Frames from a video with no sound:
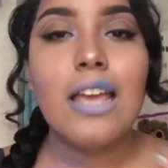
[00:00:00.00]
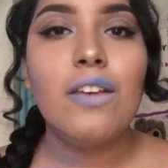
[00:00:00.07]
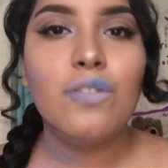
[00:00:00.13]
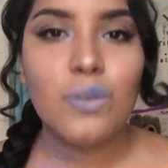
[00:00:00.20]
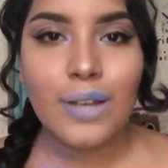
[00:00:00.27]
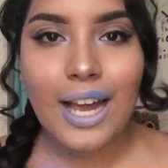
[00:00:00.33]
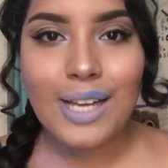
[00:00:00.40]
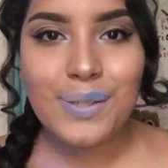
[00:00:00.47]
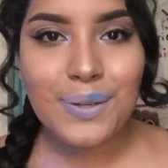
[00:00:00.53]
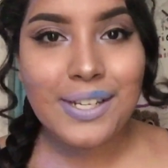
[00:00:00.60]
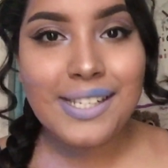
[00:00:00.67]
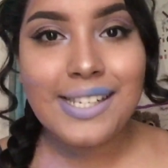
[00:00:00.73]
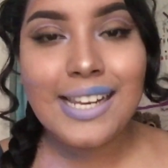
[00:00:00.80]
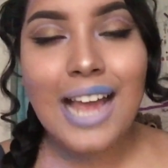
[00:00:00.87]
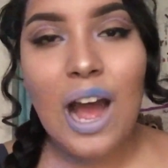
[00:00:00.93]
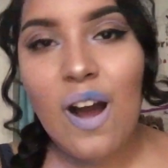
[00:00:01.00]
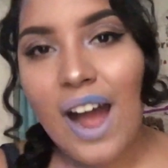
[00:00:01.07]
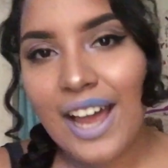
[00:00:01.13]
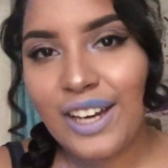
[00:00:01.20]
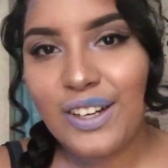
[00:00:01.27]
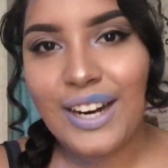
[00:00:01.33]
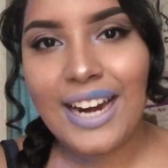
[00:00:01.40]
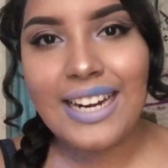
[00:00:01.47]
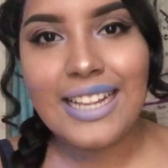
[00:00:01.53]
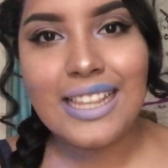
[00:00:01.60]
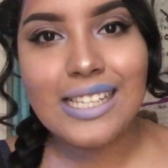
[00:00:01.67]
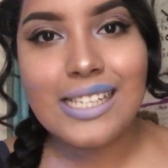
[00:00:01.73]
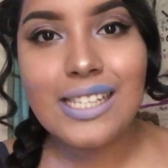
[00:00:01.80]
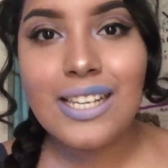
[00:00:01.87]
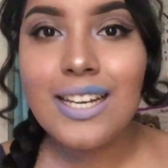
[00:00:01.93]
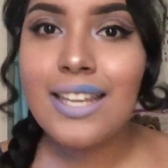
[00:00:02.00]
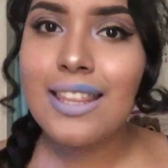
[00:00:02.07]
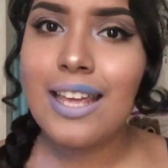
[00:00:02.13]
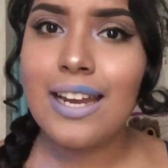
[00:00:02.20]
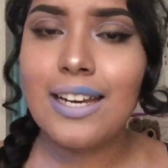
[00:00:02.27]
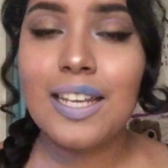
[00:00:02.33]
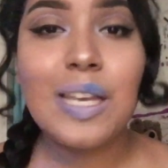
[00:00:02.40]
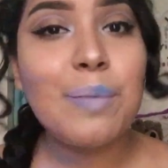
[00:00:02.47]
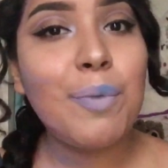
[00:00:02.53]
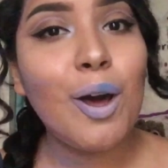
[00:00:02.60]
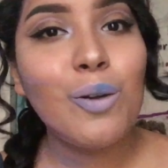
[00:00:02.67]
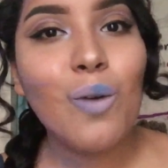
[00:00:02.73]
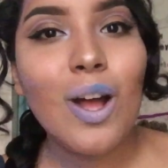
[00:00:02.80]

If you guys want to see how I created this look, then keep on